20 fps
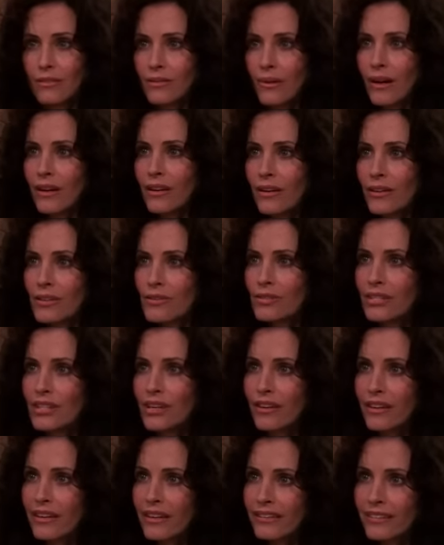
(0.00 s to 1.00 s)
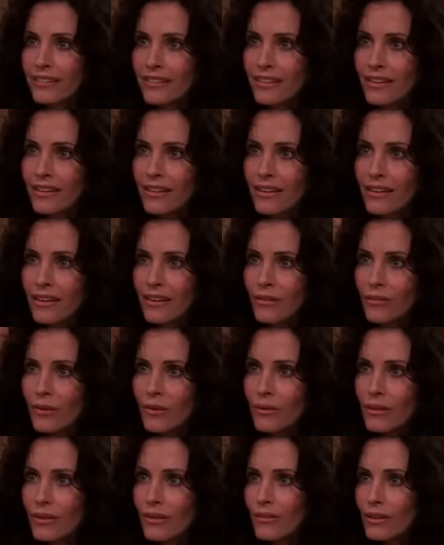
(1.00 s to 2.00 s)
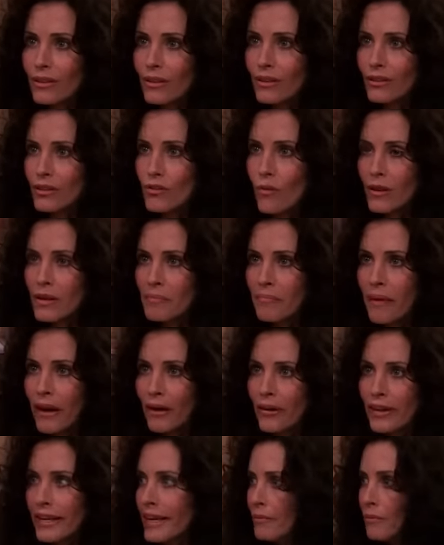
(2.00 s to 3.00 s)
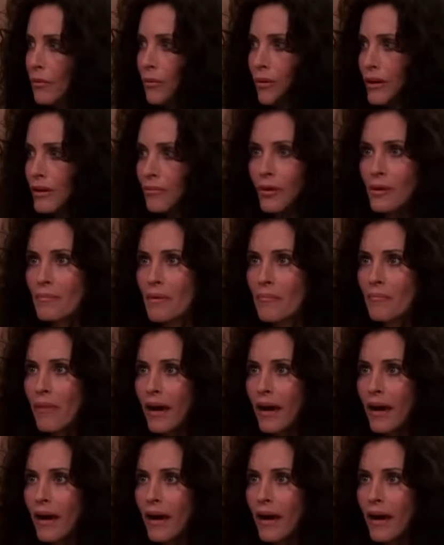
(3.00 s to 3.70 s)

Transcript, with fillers: what? Are you serious? Well, you want to marry him? What, what about